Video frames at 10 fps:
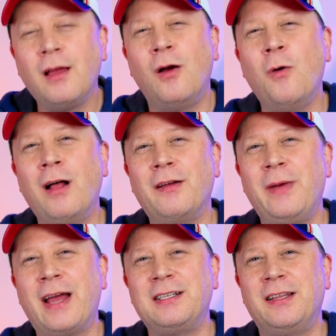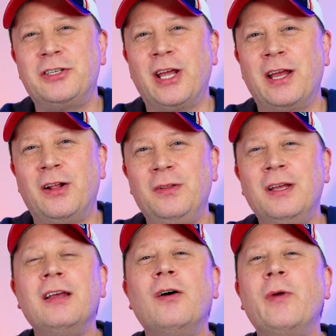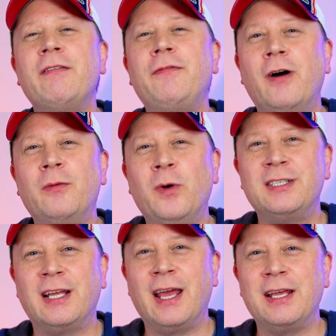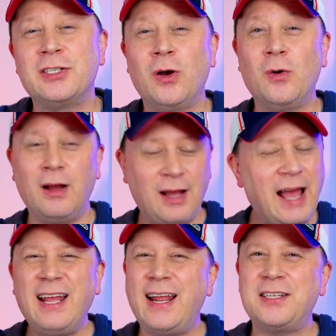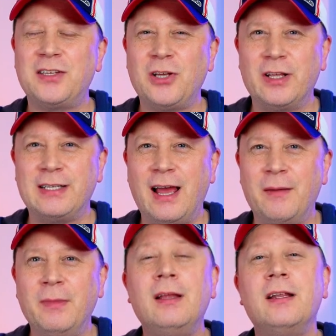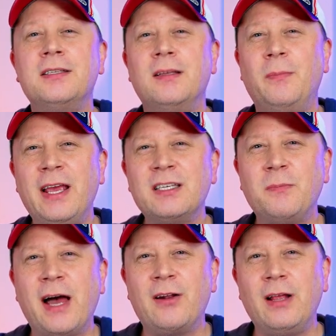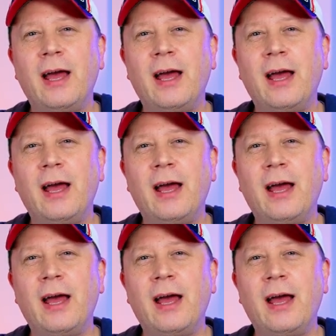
Welcome back to the channel. We have a fun one today. So I get asked this all the time. Does the base model